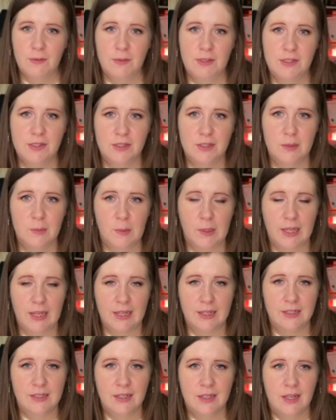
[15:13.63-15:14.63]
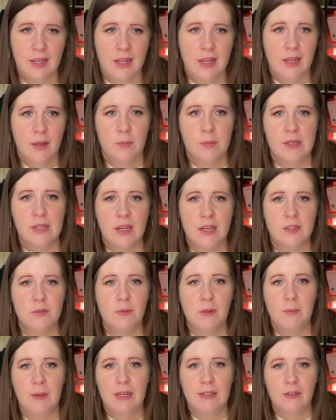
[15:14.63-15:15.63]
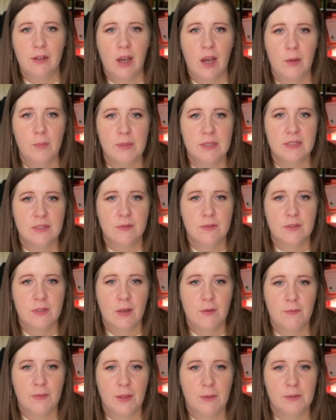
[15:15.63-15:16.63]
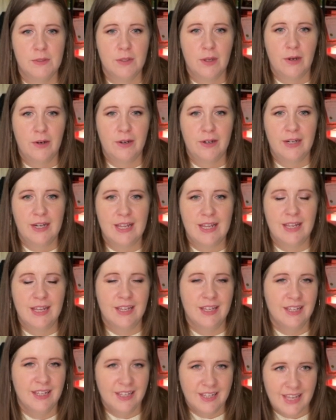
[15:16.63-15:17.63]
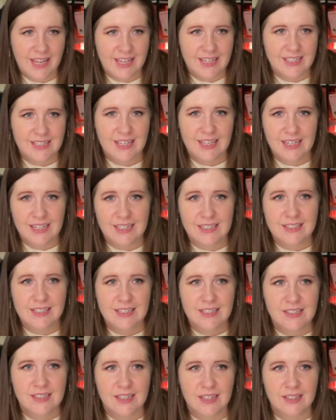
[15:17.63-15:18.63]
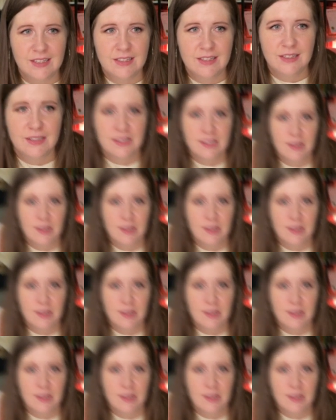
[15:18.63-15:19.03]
just planned because we made copies of stuff that was already in existence and some